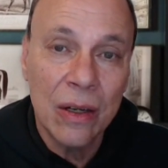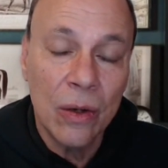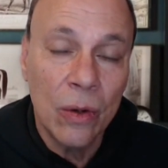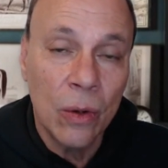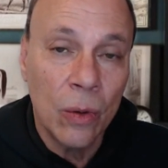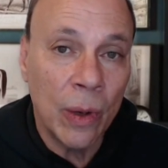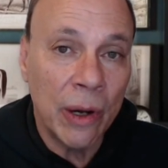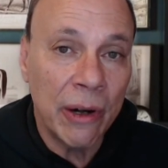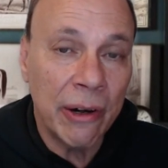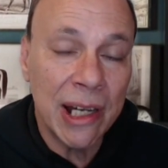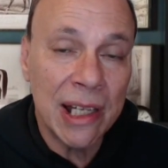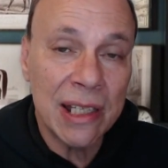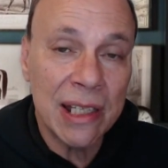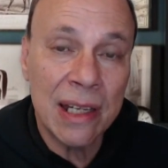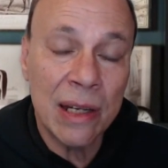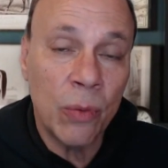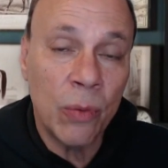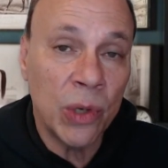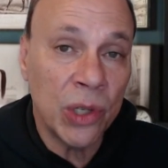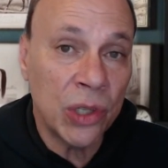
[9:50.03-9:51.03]
whereas
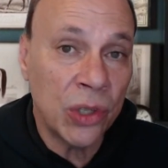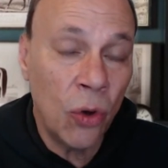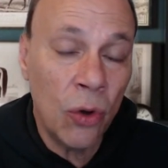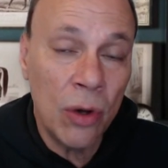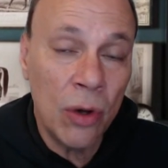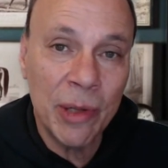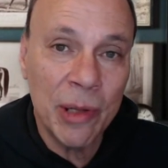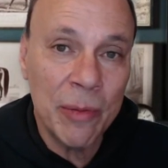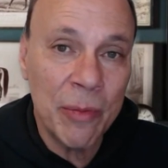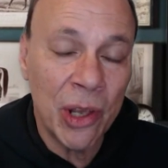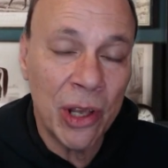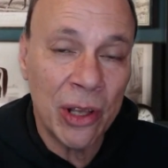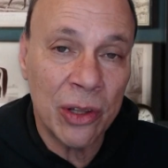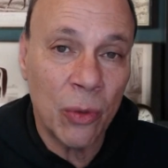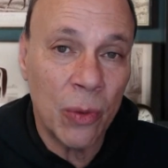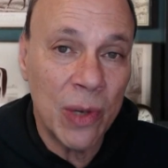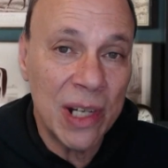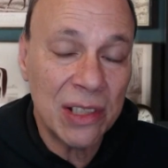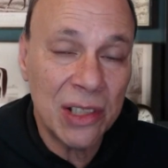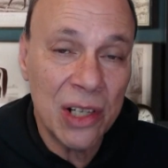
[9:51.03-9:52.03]
he would normally be on
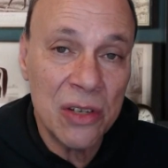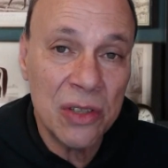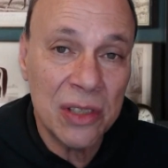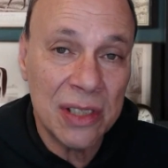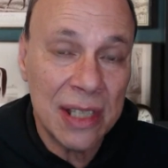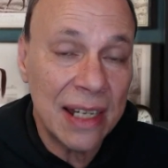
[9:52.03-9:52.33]
the West Coast,